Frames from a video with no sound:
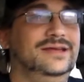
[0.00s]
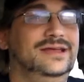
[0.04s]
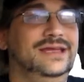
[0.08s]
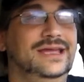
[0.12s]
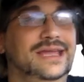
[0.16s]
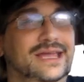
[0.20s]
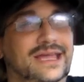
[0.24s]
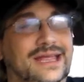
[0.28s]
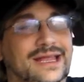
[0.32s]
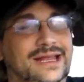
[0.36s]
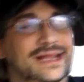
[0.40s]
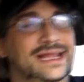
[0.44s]

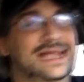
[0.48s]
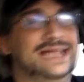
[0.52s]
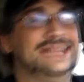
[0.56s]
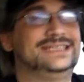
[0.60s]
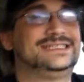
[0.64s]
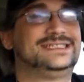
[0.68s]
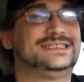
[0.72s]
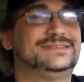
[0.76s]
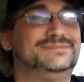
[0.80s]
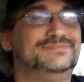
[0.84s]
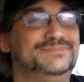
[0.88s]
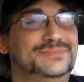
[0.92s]
And
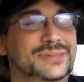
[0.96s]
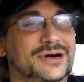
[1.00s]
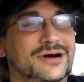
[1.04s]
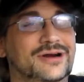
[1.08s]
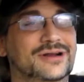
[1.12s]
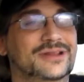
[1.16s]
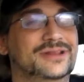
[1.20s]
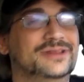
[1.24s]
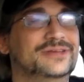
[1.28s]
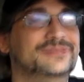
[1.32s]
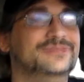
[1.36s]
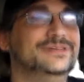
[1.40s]
that's
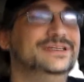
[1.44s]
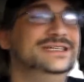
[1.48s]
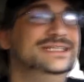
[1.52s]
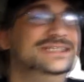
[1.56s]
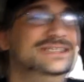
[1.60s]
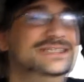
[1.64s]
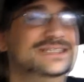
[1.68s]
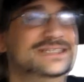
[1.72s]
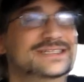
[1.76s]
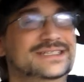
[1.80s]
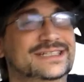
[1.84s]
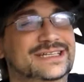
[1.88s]
part of the
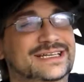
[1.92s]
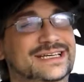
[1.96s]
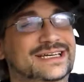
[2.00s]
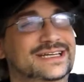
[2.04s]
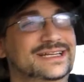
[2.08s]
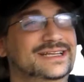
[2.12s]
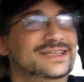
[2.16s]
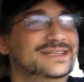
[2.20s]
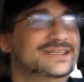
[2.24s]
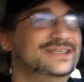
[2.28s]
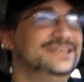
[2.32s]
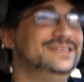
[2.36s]
reason
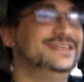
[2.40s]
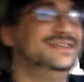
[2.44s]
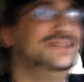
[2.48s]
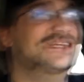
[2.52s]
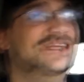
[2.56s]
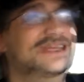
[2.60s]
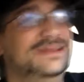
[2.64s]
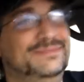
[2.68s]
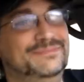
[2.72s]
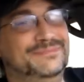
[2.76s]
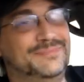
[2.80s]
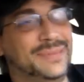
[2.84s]
that
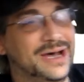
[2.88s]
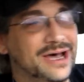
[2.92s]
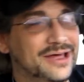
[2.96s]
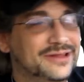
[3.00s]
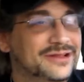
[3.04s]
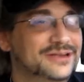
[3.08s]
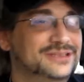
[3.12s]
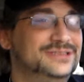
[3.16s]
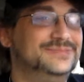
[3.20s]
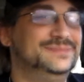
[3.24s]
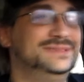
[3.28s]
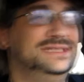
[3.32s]
it
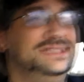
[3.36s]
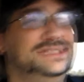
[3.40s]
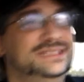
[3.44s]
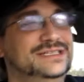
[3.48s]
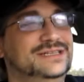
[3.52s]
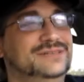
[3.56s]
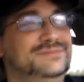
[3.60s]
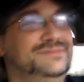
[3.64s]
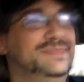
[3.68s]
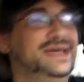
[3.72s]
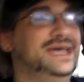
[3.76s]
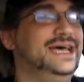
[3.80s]
bothers me
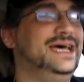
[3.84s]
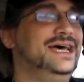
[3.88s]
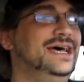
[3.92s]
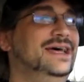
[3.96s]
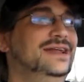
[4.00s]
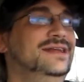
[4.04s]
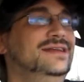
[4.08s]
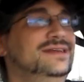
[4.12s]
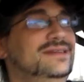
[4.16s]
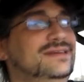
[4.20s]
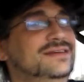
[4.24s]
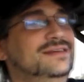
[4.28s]
so bad
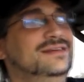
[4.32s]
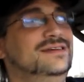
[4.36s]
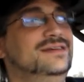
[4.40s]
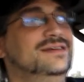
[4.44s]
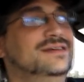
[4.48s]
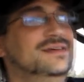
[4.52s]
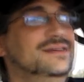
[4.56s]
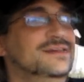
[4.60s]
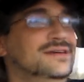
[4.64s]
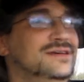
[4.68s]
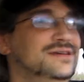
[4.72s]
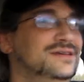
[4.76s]

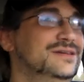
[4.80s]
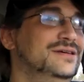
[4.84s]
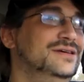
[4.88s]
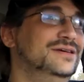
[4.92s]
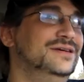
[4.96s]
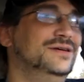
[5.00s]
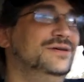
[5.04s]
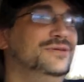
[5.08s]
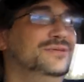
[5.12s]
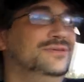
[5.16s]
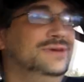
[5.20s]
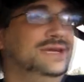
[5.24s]

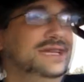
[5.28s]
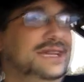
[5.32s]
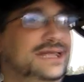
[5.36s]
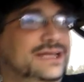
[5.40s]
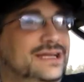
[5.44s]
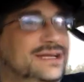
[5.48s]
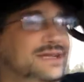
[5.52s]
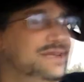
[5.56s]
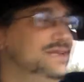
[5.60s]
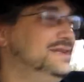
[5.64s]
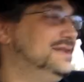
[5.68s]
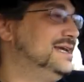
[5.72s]

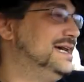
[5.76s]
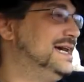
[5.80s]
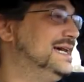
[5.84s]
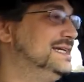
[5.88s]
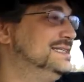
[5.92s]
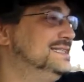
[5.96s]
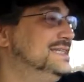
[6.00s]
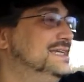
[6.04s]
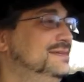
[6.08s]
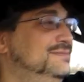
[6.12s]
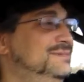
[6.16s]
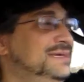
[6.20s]
when I
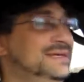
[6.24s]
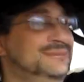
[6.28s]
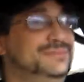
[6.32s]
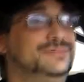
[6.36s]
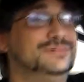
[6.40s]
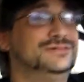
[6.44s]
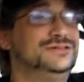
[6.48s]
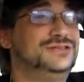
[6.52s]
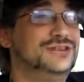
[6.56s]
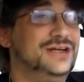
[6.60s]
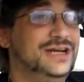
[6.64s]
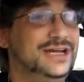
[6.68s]
see
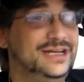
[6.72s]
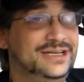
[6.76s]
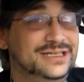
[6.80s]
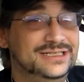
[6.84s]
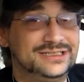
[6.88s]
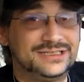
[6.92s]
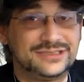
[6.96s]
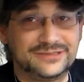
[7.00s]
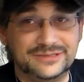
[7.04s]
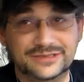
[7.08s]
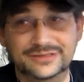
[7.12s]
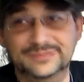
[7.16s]
people trying
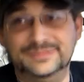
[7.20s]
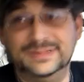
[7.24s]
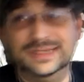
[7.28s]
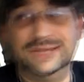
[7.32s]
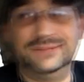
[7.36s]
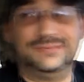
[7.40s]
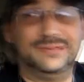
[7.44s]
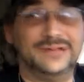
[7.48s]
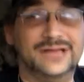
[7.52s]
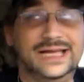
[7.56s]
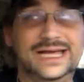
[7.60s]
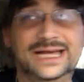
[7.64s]
to screw
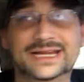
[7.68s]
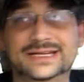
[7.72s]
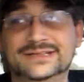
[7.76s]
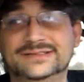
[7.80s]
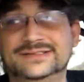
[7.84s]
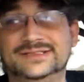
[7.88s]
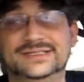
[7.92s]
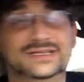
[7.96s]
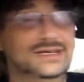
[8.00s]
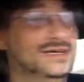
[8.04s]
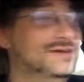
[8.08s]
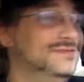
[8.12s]
people out of
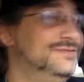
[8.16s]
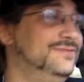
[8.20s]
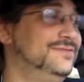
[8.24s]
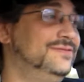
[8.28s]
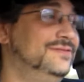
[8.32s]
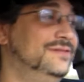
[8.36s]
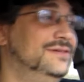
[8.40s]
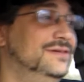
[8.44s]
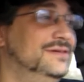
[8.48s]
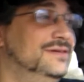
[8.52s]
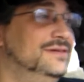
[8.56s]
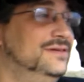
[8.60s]
stuff
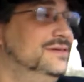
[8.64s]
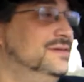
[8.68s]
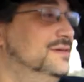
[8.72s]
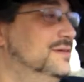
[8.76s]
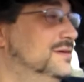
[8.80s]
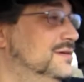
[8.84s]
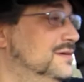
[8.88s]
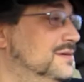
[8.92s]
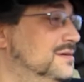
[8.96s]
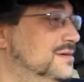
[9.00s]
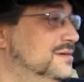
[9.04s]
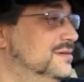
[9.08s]

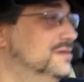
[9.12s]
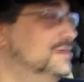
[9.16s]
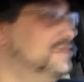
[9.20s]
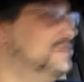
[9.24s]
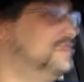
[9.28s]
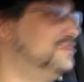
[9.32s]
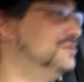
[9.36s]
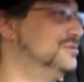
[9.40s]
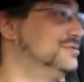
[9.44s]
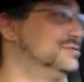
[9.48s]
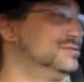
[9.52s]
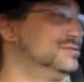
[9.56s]
or